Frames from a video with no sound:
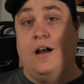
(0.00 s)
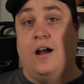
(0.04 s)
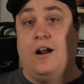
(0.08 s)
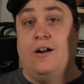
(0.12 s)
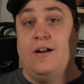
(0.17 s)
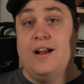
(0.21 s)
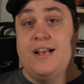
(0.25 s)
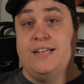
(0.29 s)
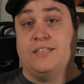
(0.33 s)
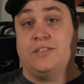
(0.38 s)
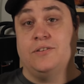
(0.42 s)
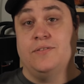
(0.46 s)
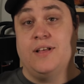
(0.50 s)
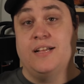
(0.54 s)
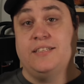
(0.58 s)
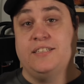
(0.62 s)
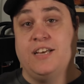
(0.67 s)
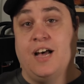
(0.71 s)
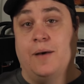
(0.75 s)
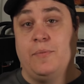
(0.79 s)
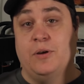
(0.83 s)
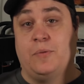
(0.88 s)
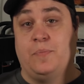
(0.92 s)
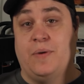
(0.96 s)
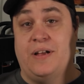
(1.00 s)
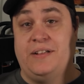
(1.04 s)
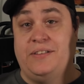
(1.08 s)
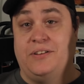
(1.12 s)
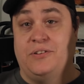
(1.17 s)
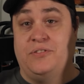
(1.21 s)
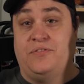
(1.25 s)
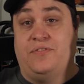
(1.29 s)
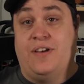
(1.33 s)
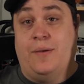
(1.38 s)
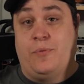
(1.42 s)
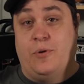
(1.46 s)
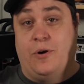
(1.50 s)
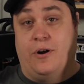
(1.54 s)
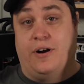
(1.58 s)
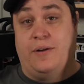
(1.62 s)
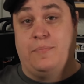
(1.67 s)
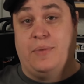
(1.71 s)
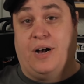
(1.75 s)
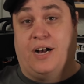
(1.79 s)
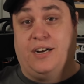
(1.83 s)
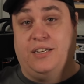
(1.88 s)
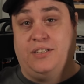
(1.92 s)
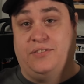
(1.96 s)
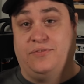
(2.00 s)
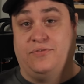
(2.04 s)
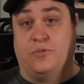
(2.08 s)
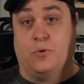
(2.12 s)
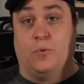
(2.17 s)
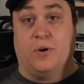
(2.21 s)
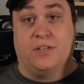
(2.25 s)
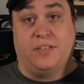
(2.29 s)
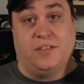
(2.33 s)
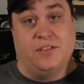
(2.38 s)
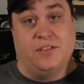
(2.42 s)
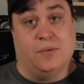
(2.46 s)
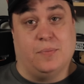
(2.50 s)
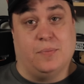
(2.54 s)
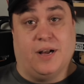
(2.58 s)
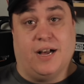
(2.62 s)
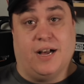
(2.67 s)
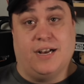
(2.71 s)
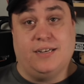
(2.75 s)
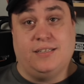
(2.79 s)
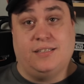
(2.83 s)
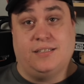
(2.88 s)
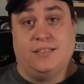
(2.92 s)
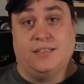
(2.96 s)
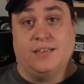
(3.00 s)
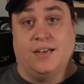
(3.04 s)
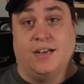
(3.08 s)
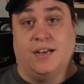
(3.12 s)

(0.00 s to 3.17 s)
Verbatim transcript: All right, so that's Comic Bento's February box for What's in the Box.